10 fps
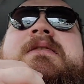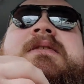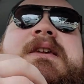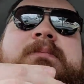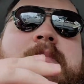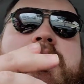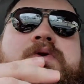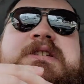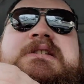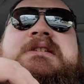the
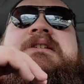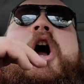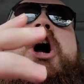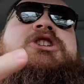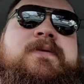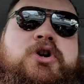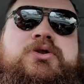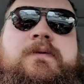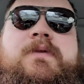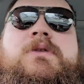most
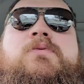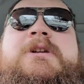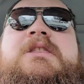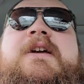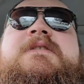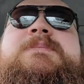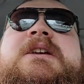controversial of the three lifts,